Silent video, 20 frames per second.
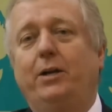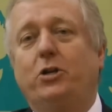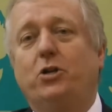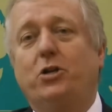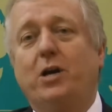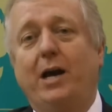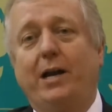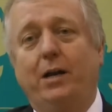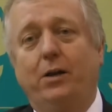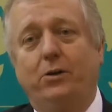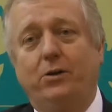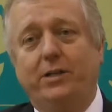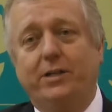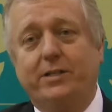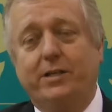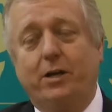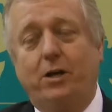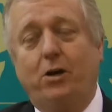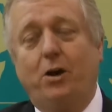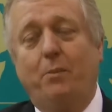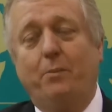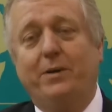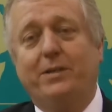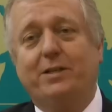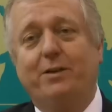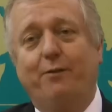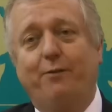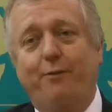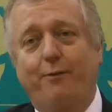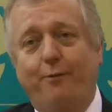China Logistics Club
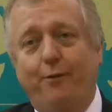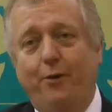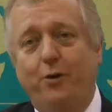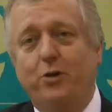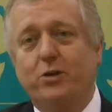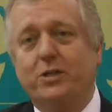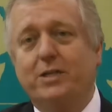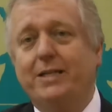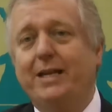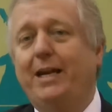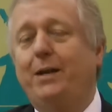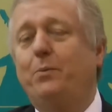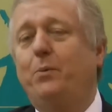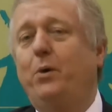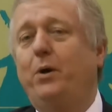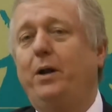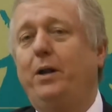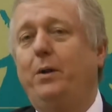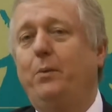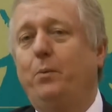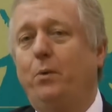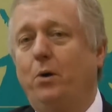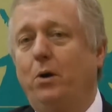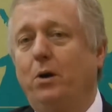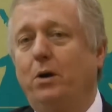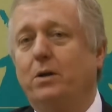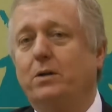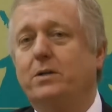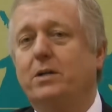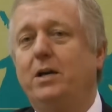is the first network in the
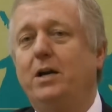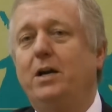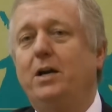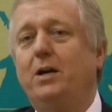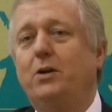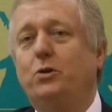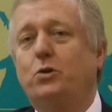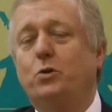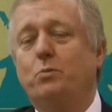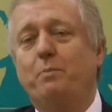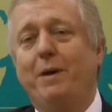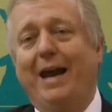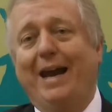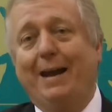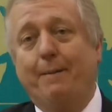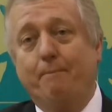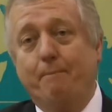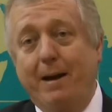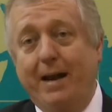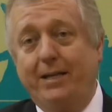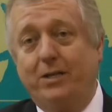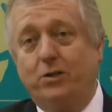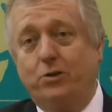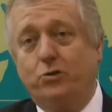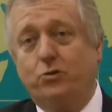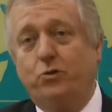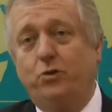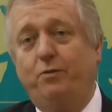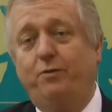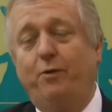world to make it
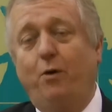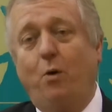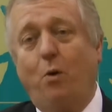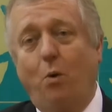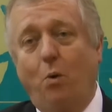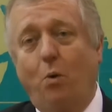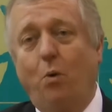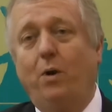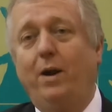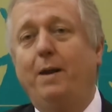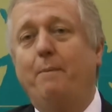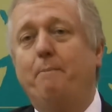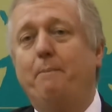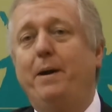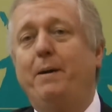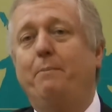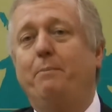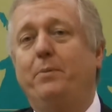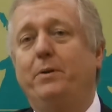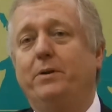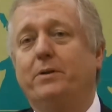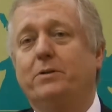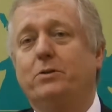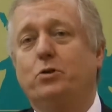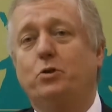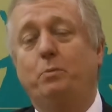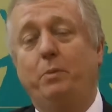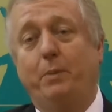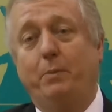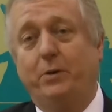mandatory for all the members
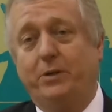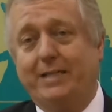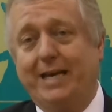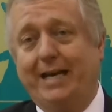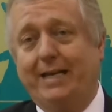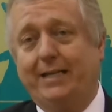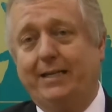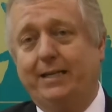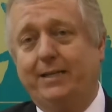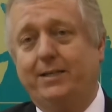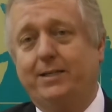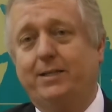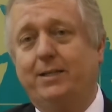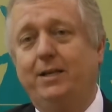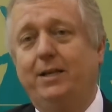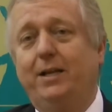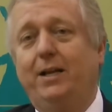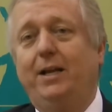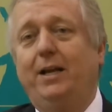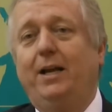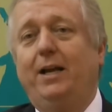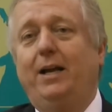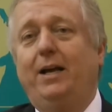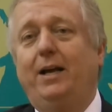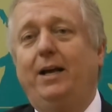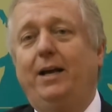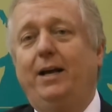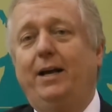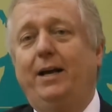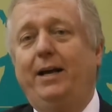to be protected.
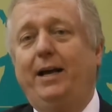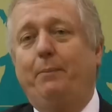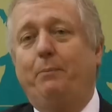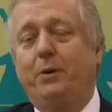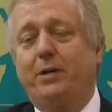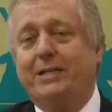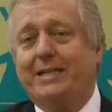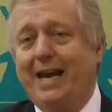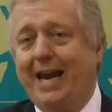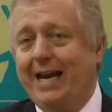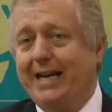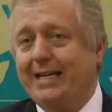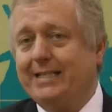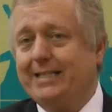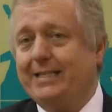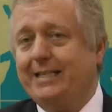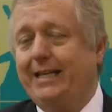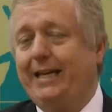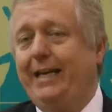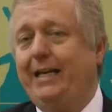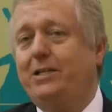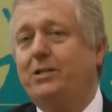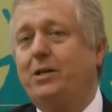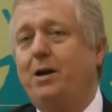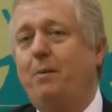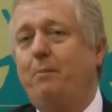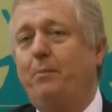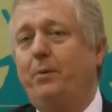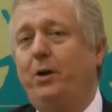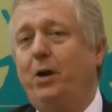It protects each
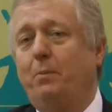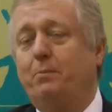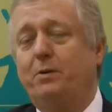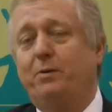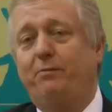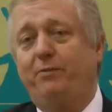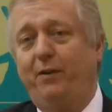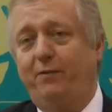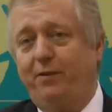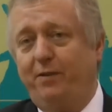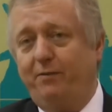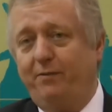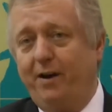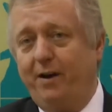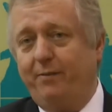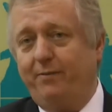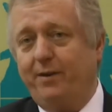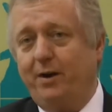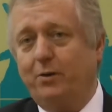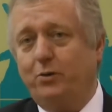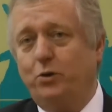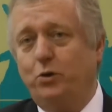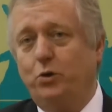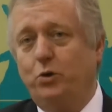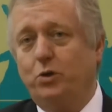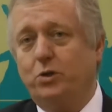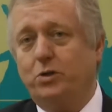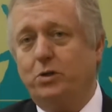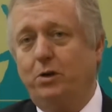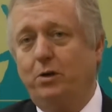company up to
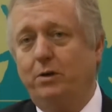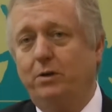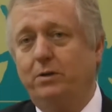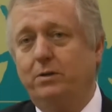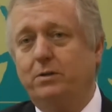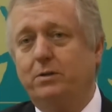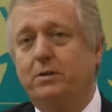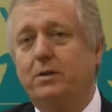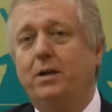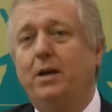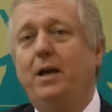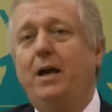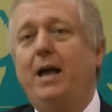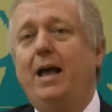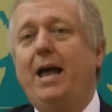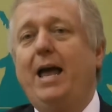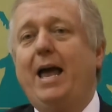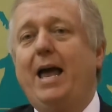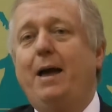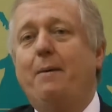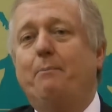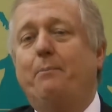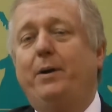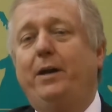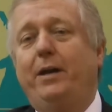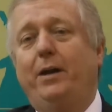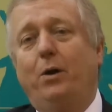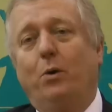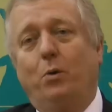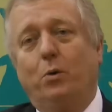$55,000,
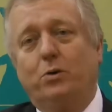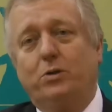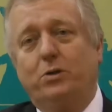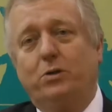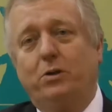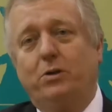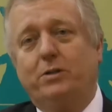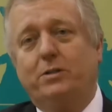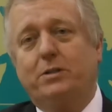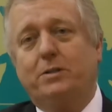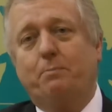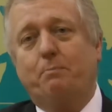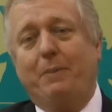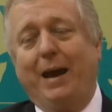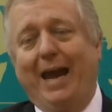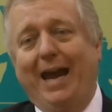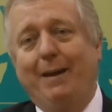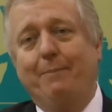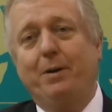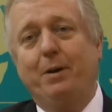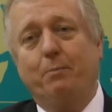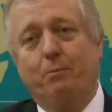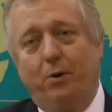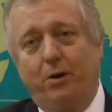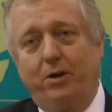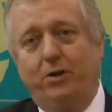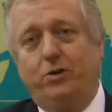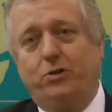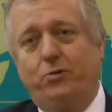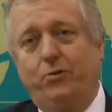but it also does payment
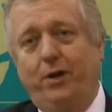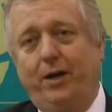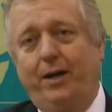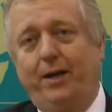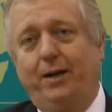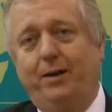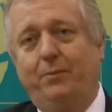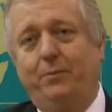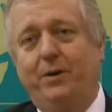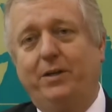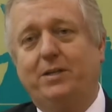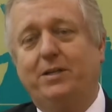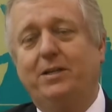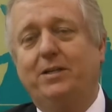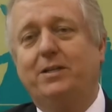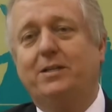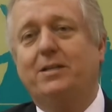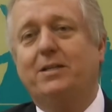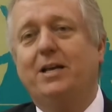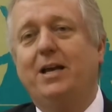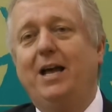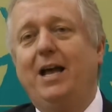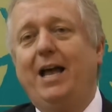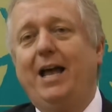monitoring, which is